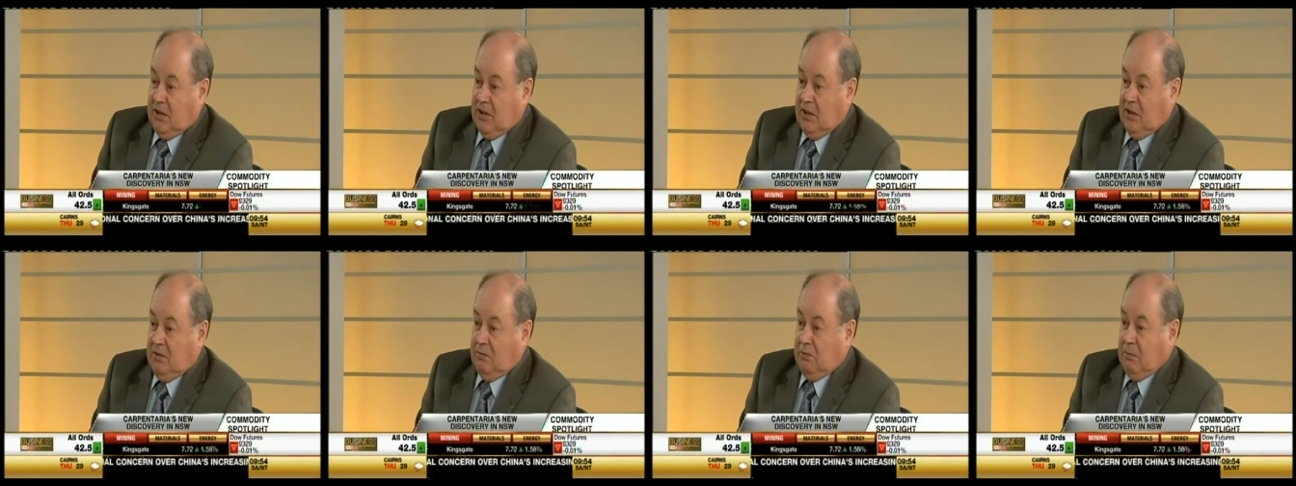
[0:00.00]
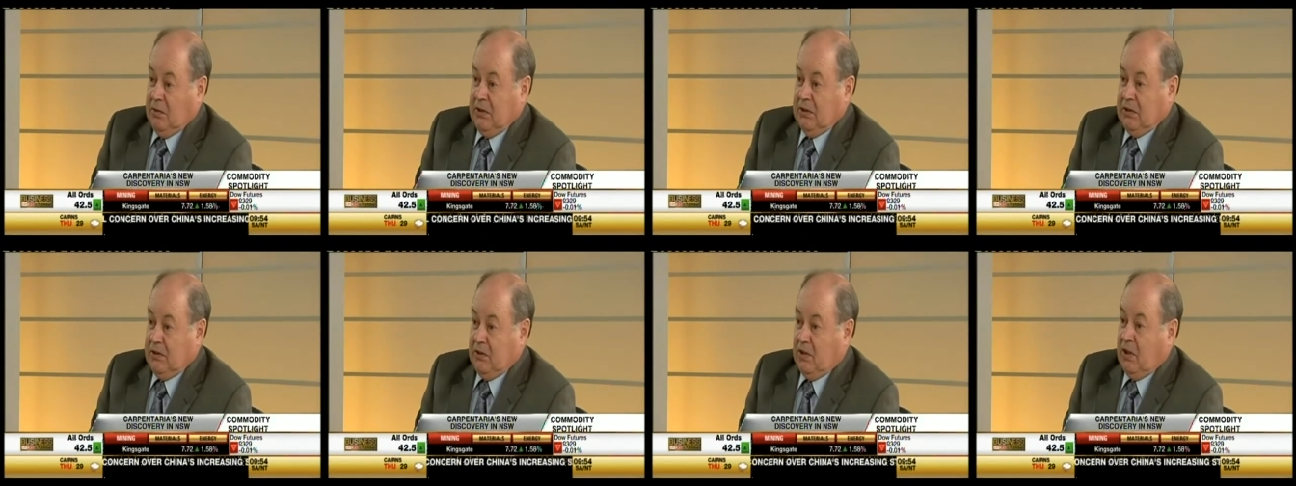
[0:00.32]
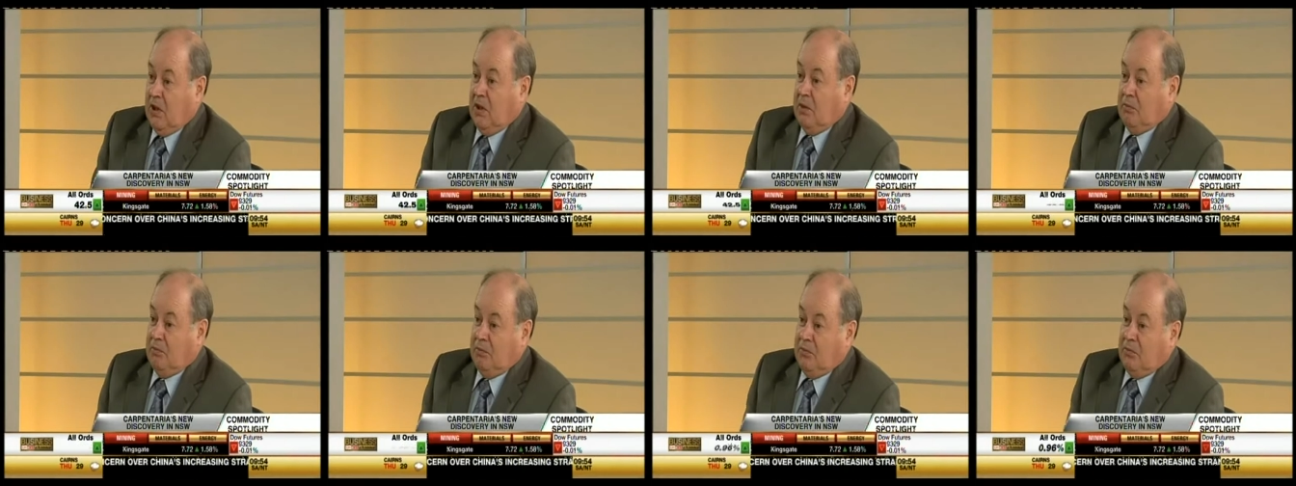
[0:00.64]
If we
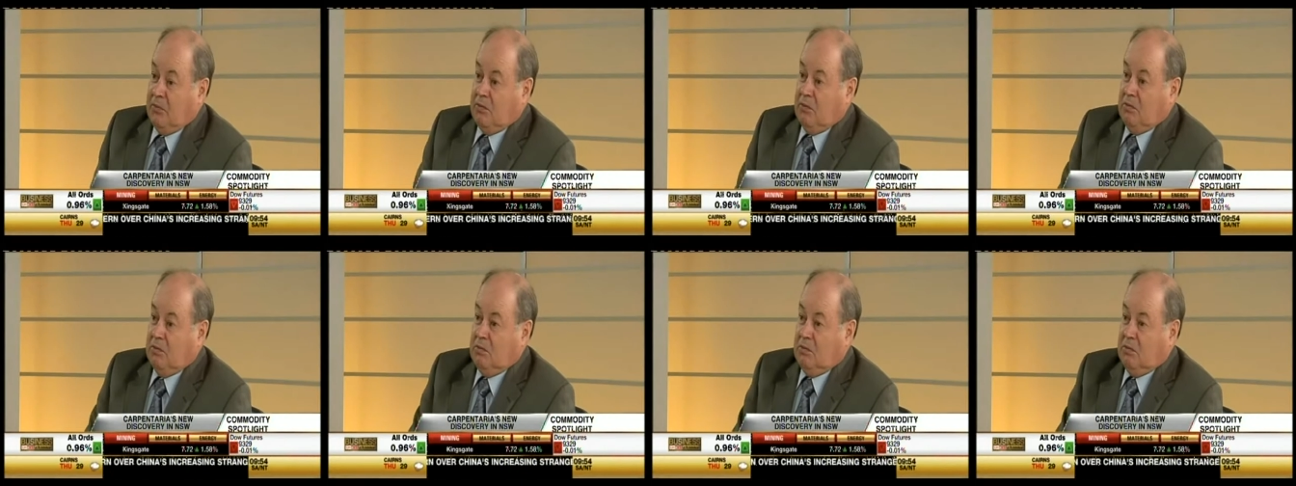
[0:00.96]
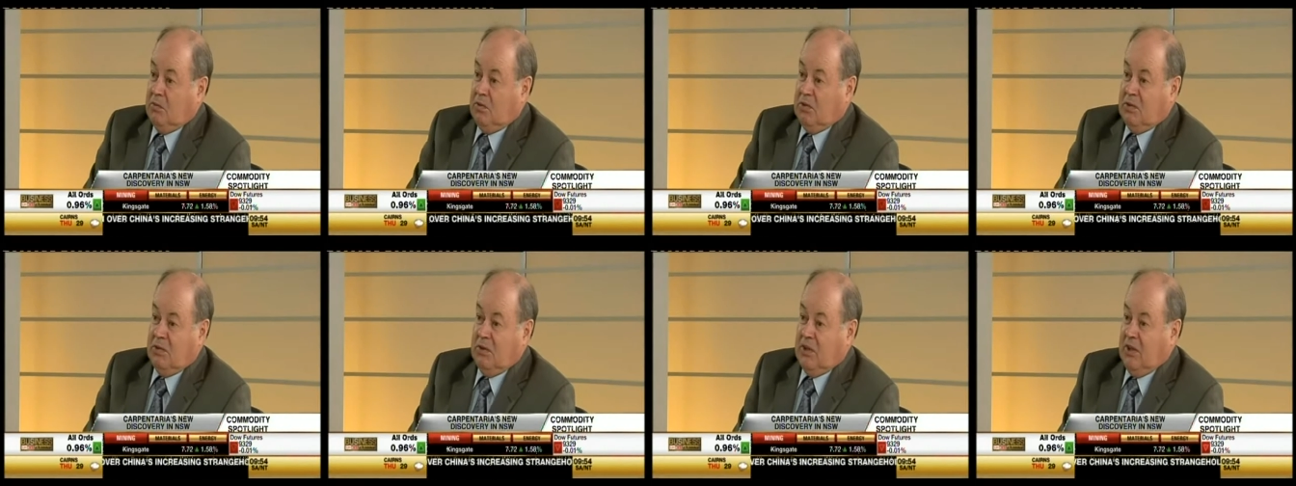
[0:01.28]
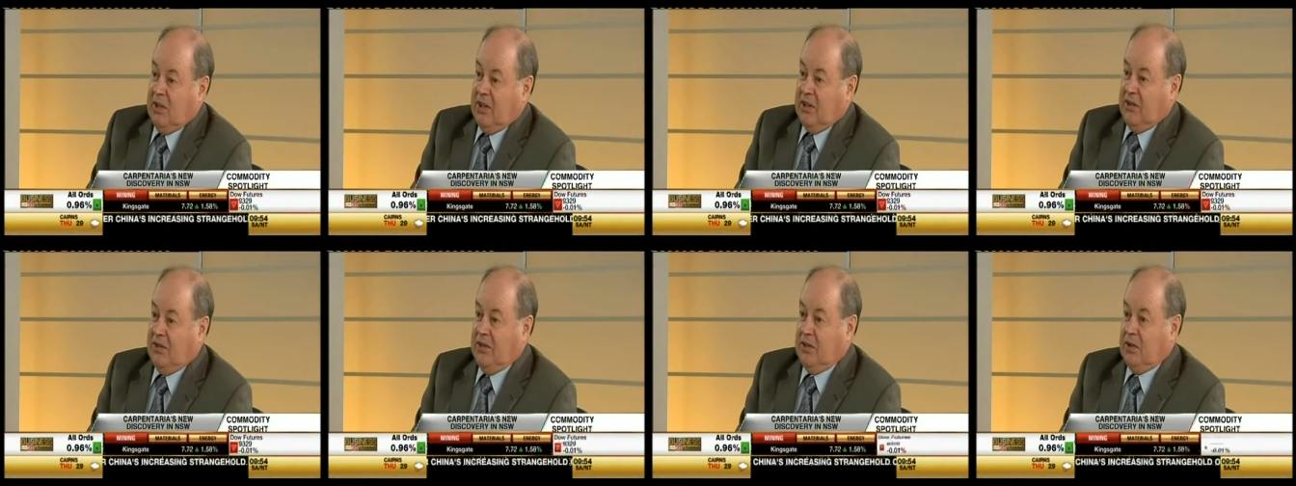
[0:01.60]
stop,
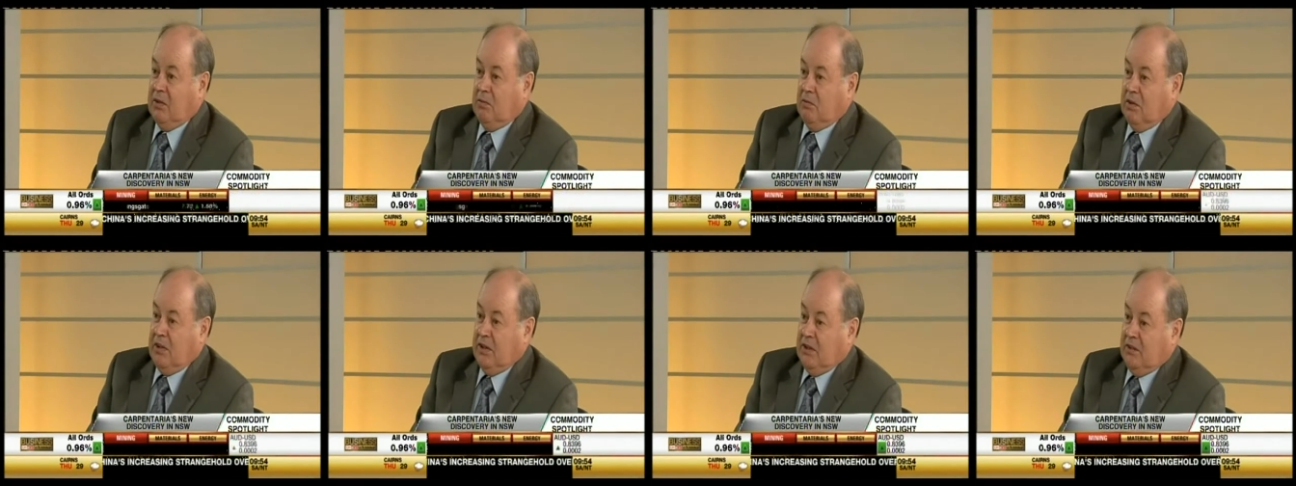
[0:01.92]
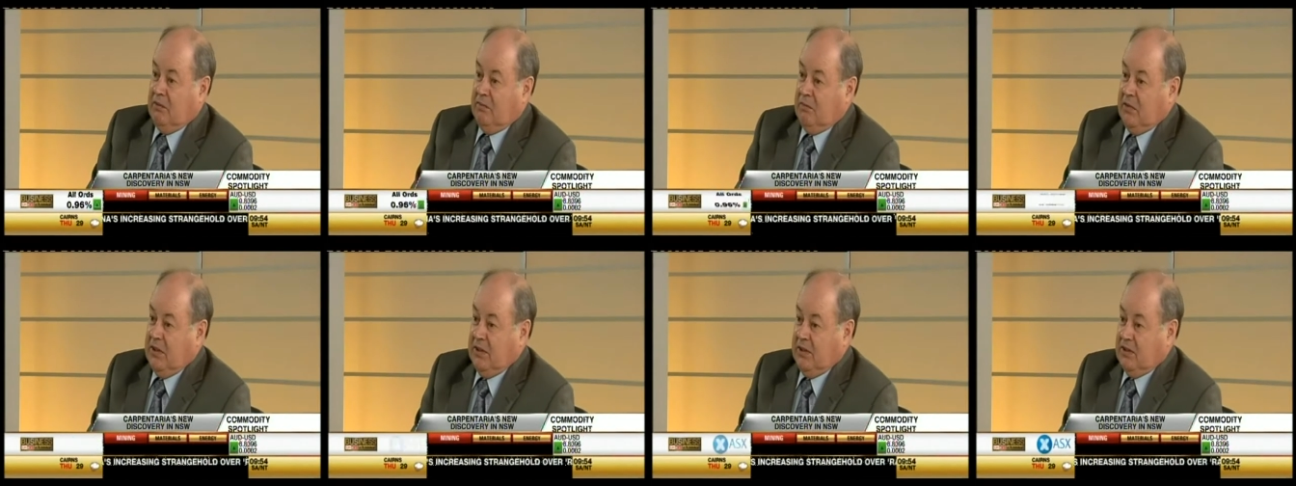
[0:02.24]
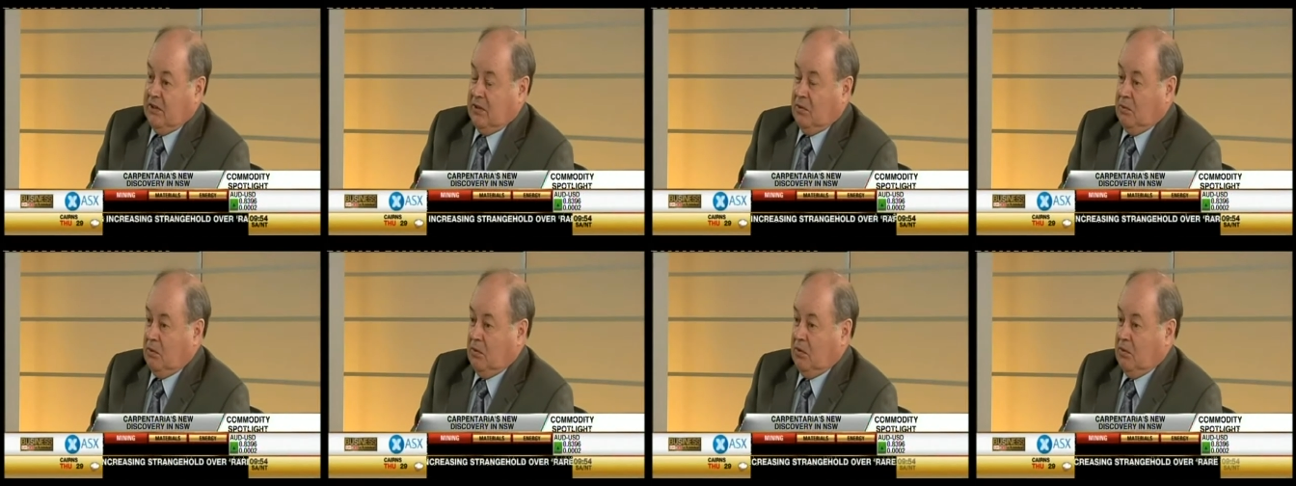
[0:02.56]
I think most
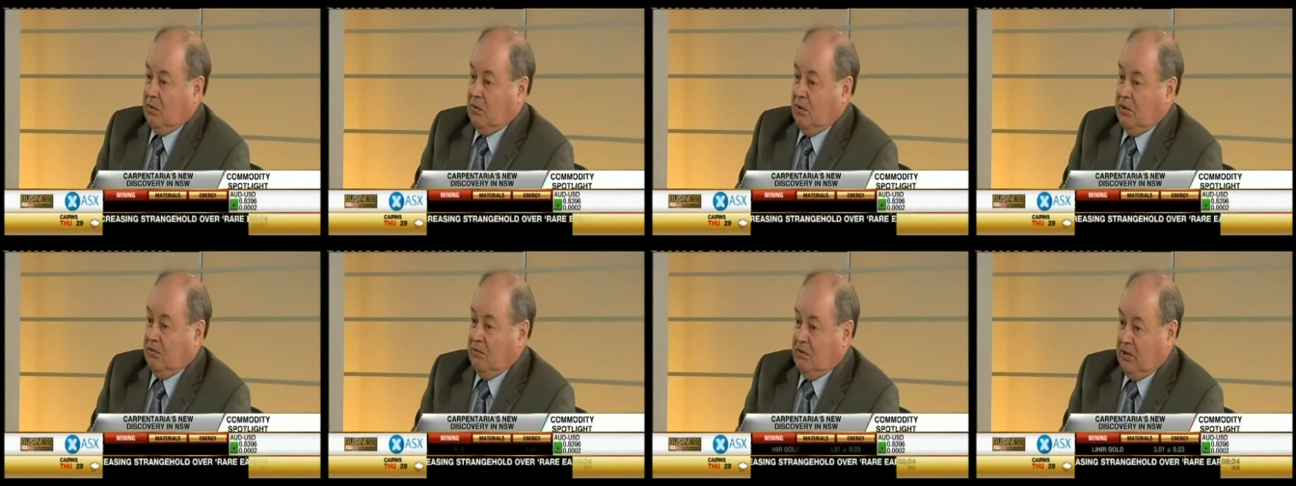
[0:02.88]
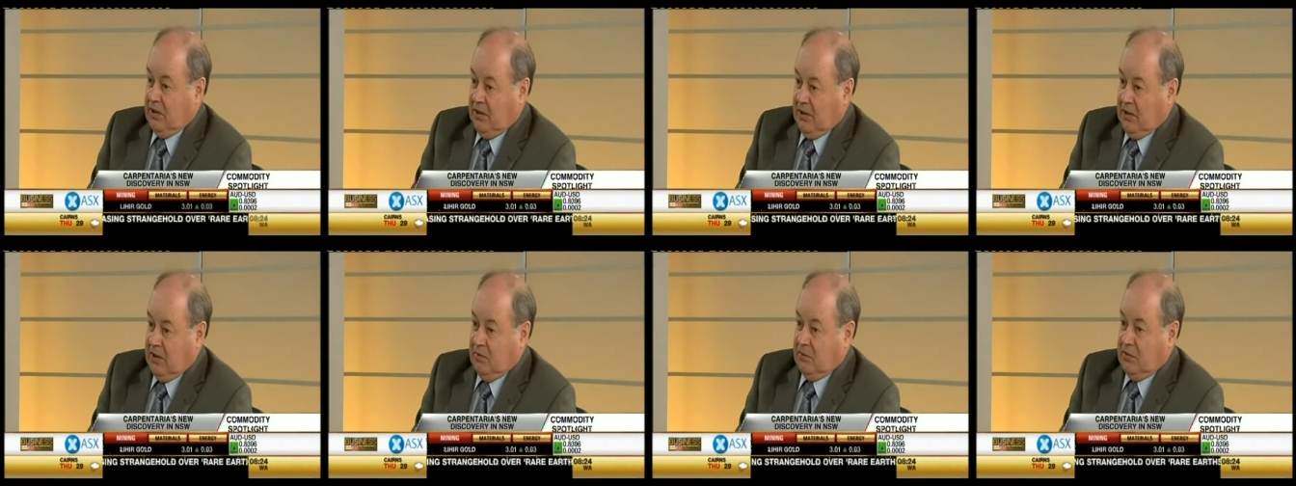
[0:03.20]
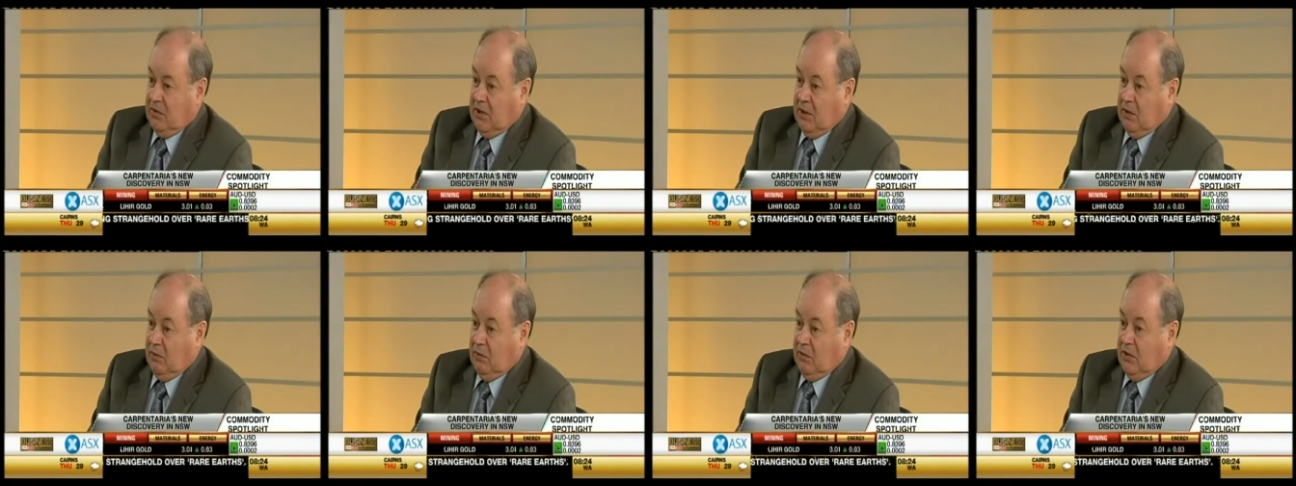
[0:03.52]
investors would have been really
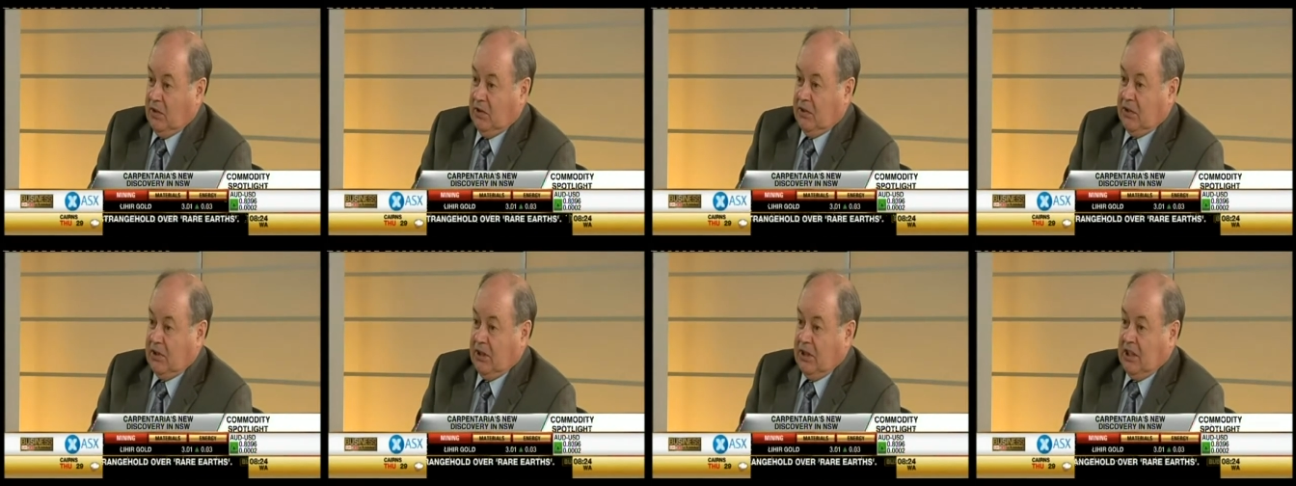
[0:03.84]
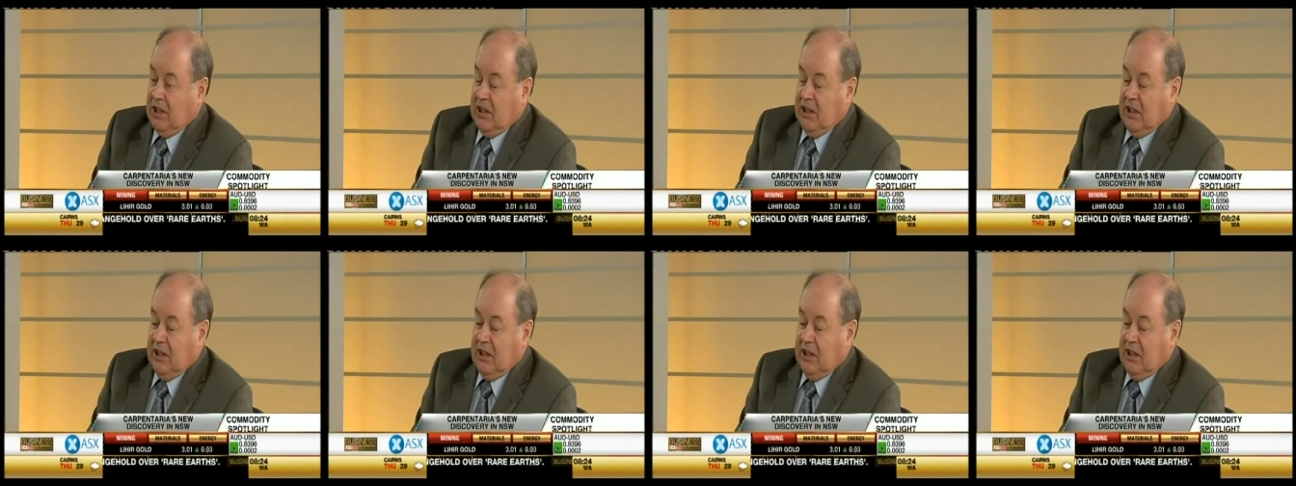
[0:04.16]
upset with us.